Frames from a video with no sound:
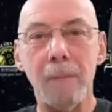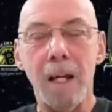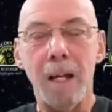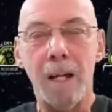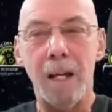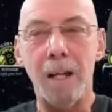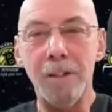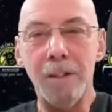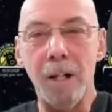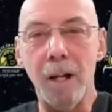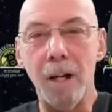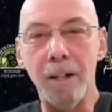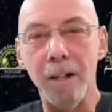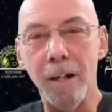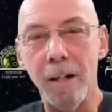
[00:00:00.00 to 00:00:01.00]
And
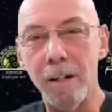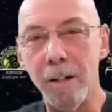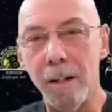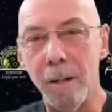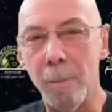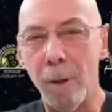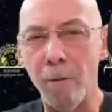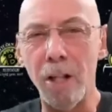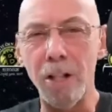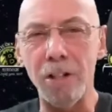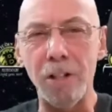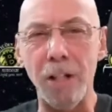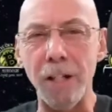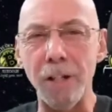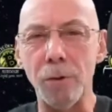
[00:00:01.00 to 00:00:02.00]
and, and am I right in
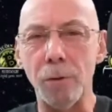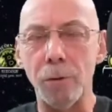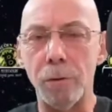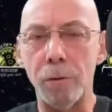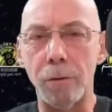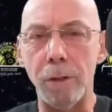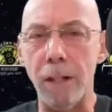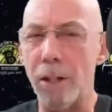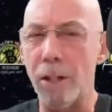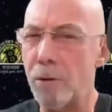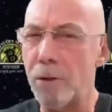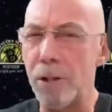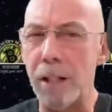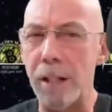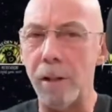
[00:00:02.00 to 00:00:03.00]
saying you're in New
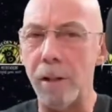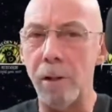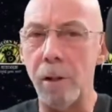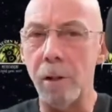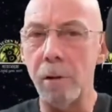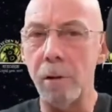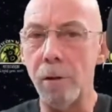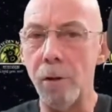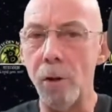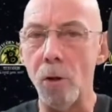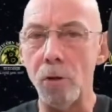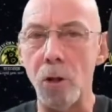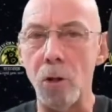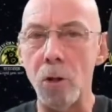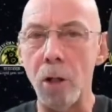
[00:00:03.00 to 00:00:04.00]
Zealand, not
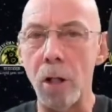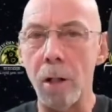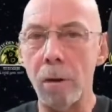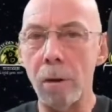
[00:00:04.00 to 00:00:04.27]
Tonga?